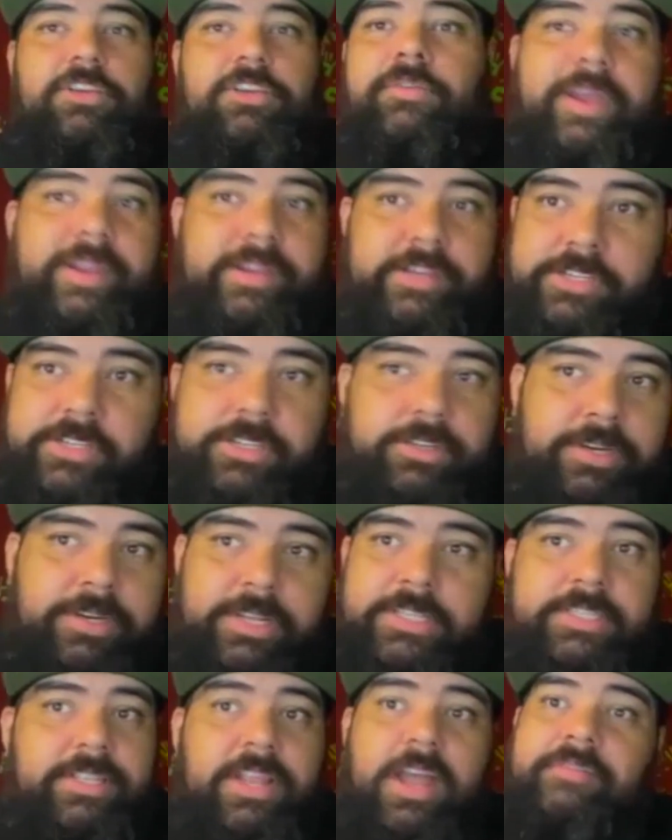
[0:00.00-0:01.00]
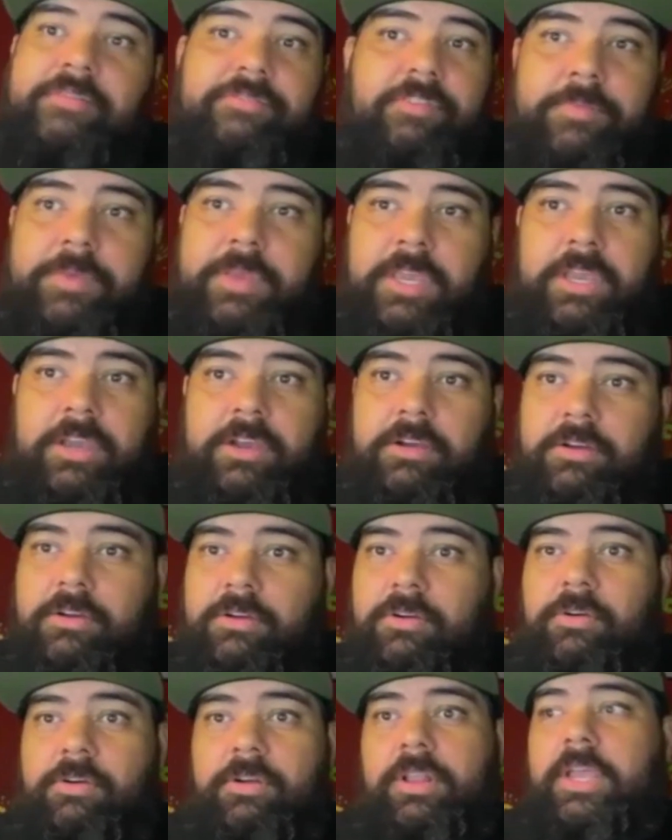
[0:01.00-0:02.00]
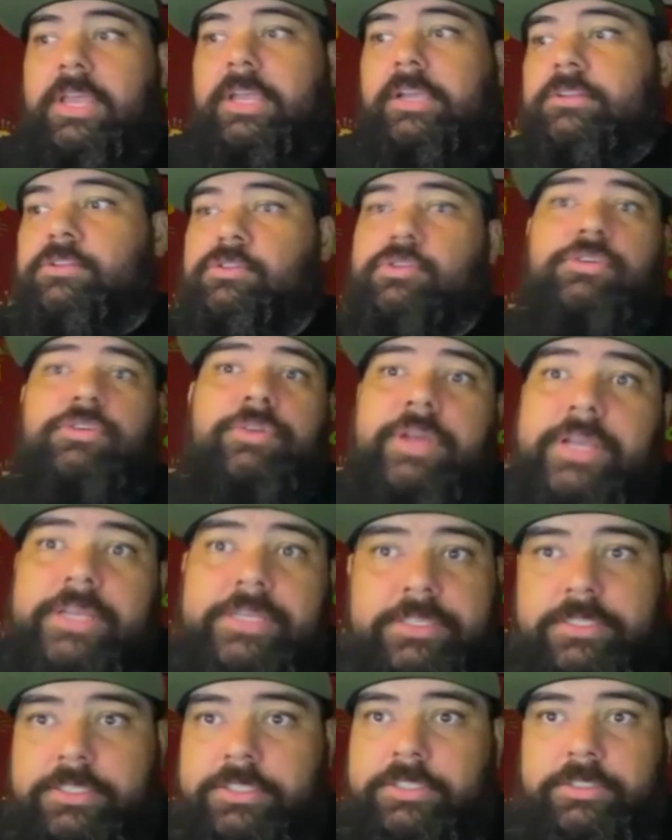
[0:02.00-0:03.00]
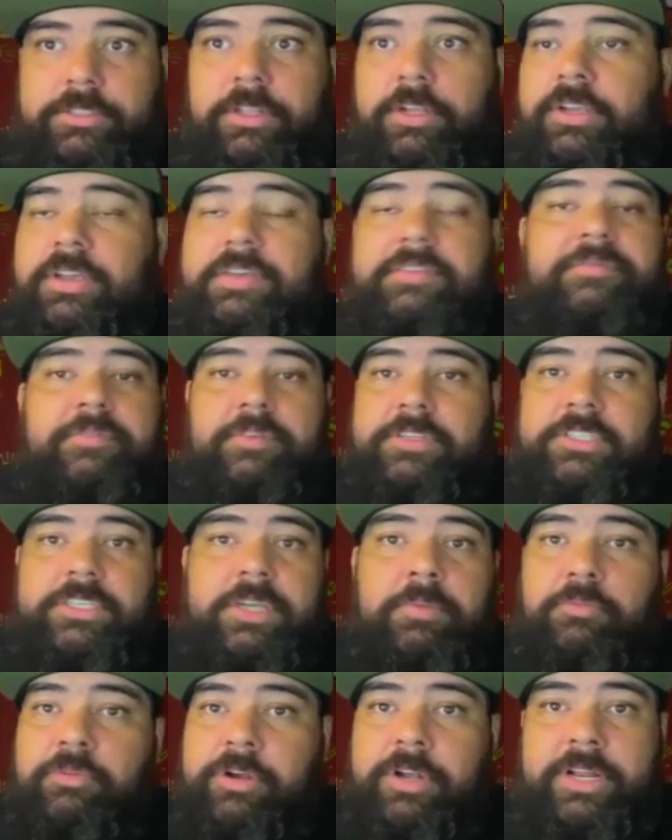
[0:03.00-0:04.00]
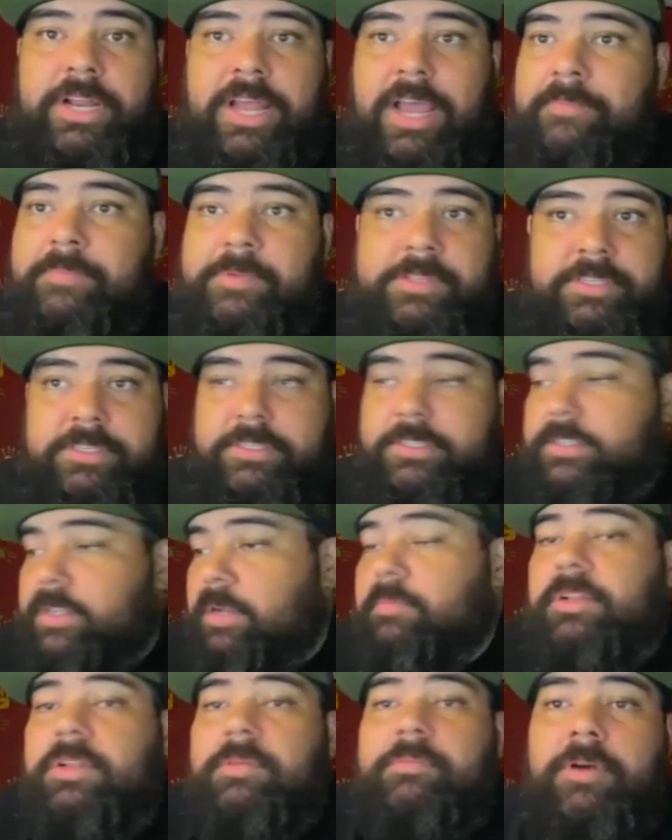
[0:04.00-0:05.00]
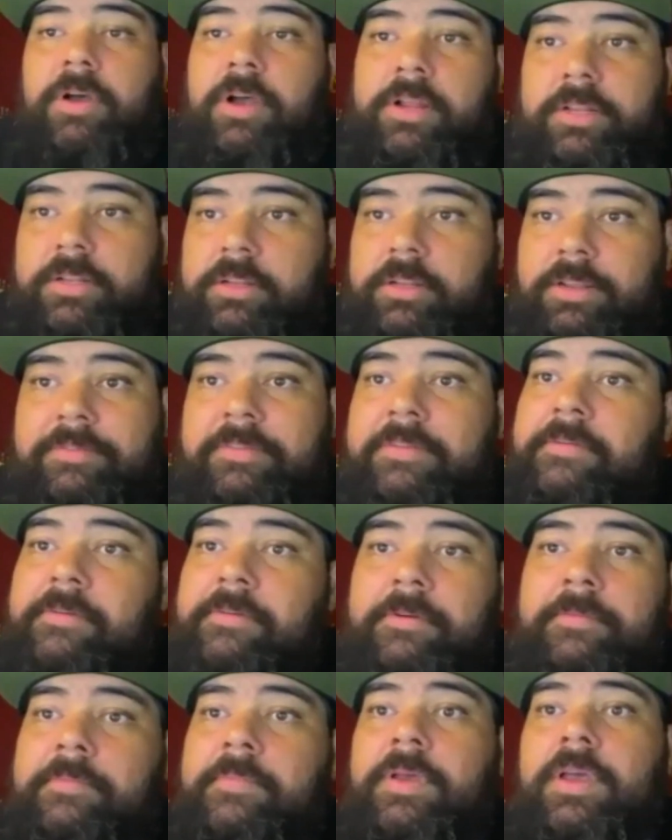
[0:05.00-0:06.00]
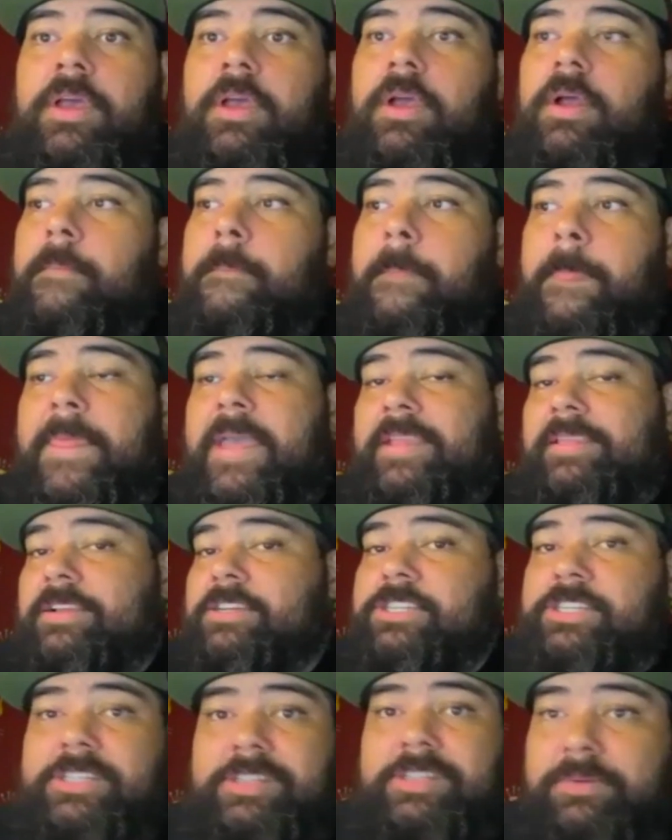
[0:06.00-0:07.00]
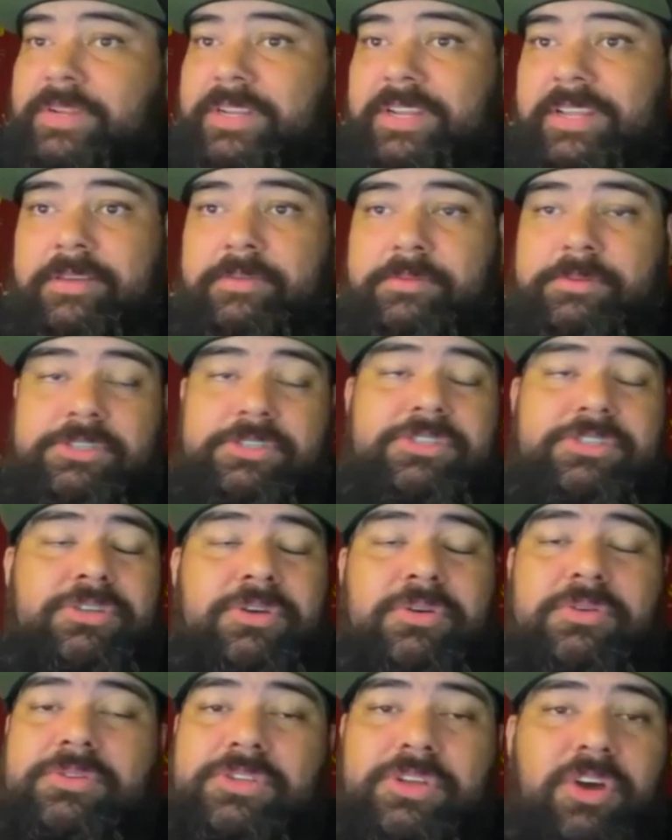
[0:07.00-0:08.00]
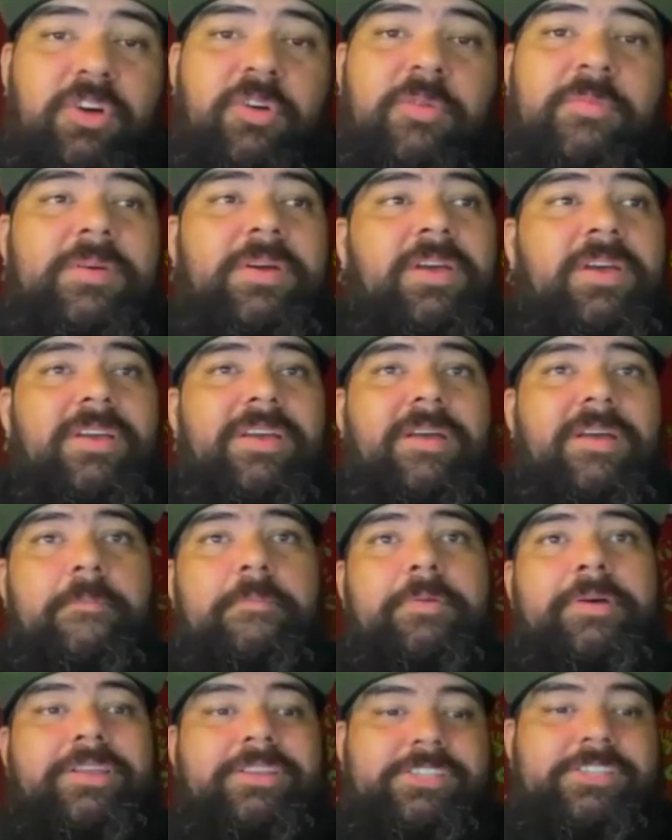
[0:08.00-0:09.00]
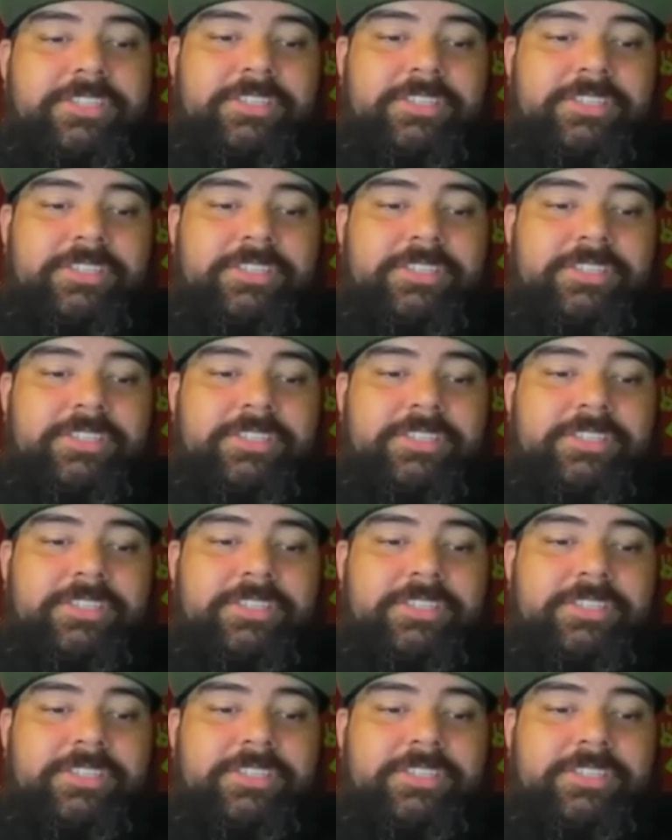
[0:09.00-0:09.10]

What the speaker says: students not from here, or like tourists looking for somewhere and happen to stumble upon living room. And the shit that we did there was so dope, but just